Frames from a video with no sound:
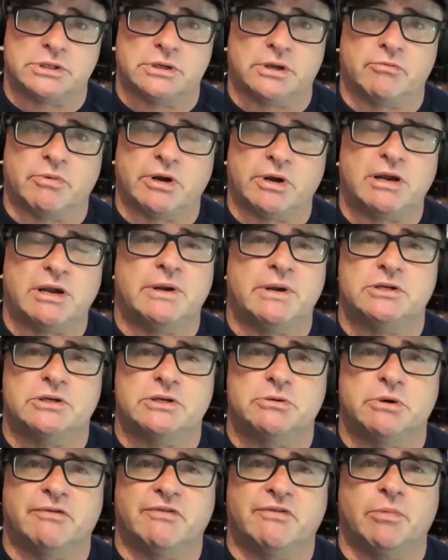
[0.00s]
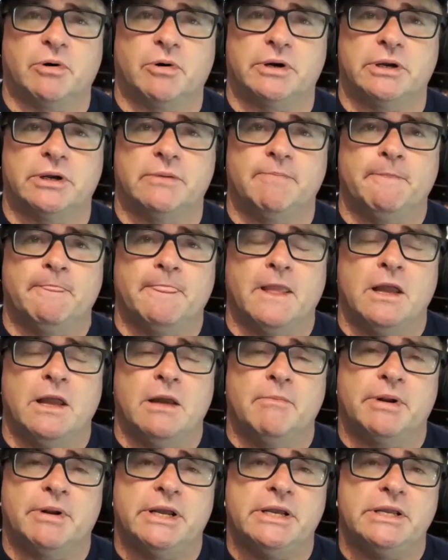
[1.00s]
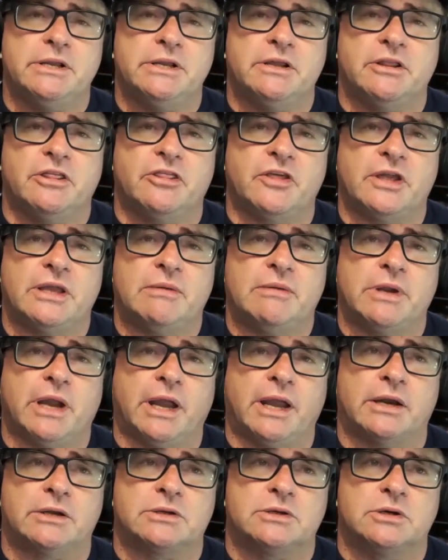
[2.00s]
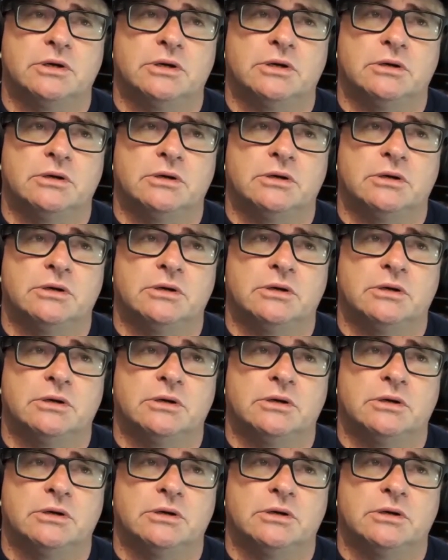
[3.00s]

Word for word: and I recommend it to everybody, but he did a themed act.